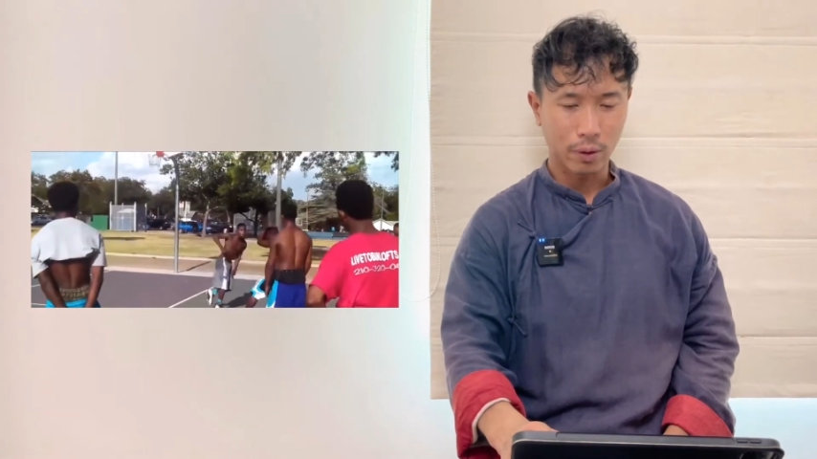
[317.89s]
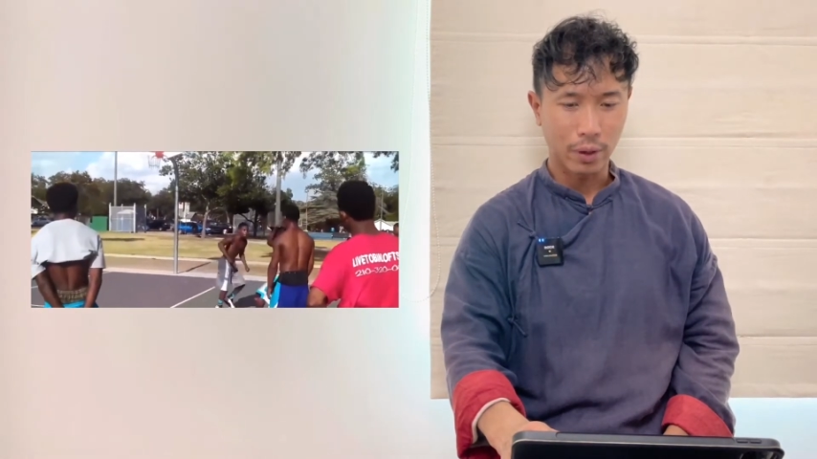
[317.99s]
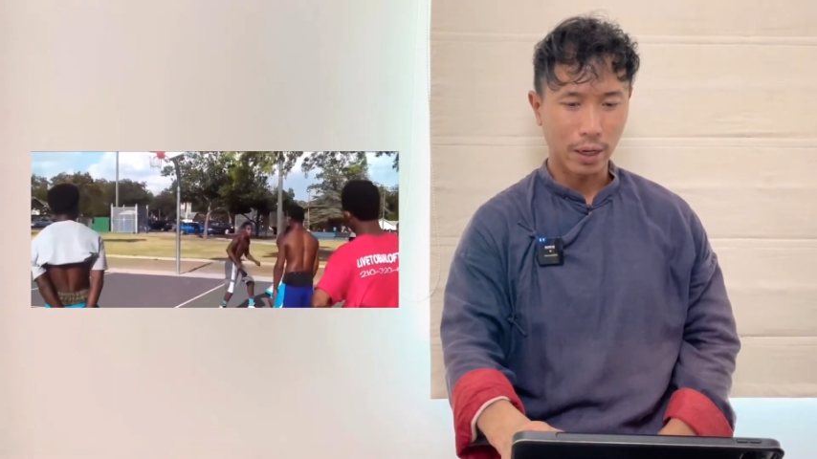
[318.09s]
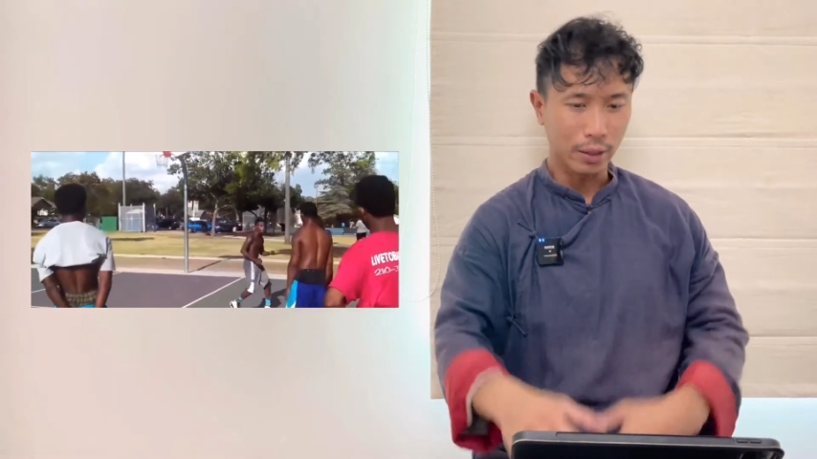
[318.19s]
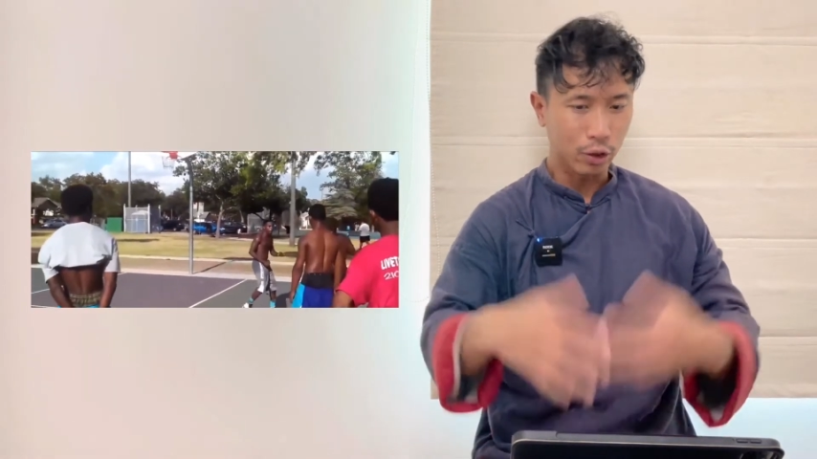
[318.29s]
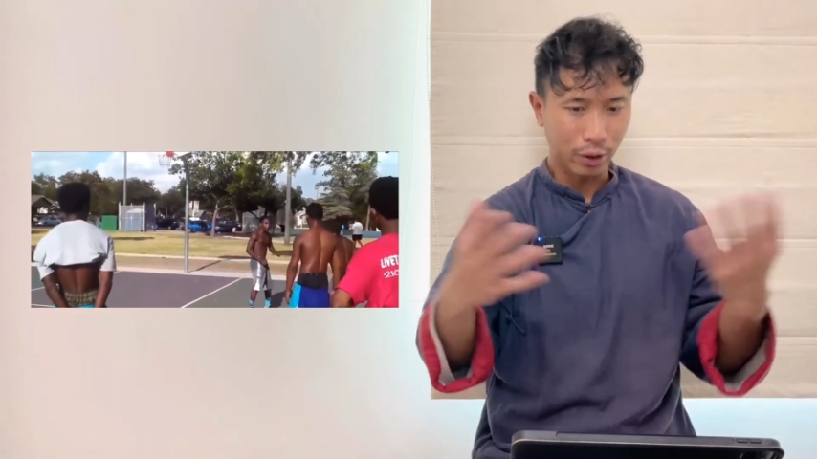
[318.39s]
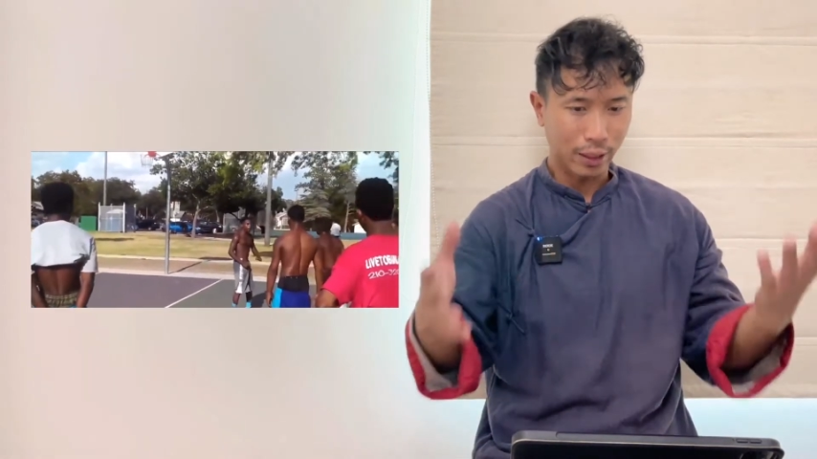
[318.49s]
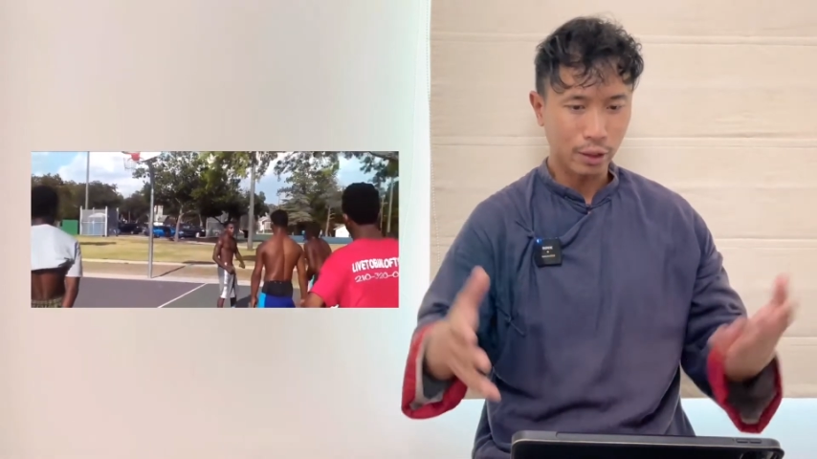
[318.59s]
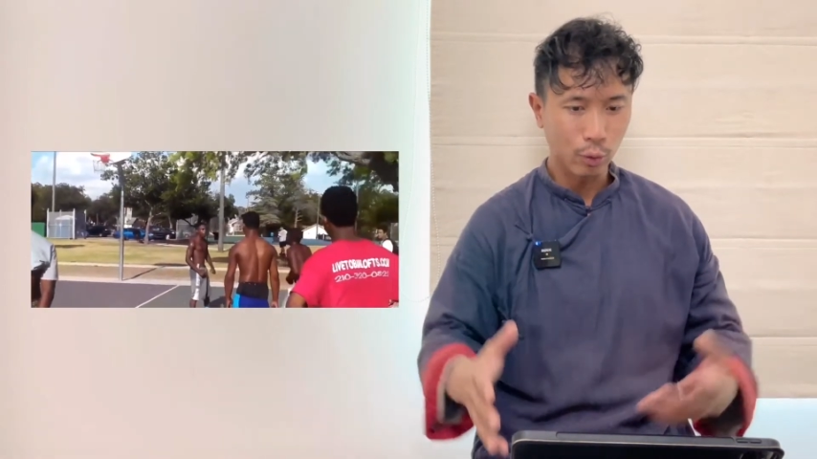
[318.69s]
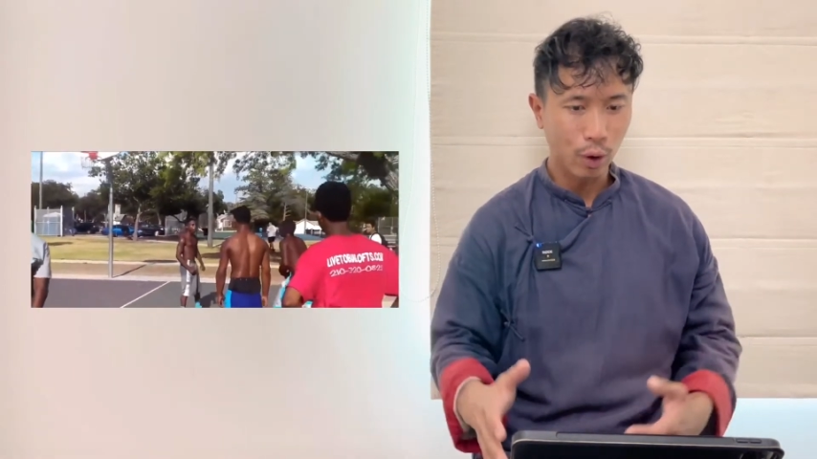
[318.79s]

Okay, it's not doesn't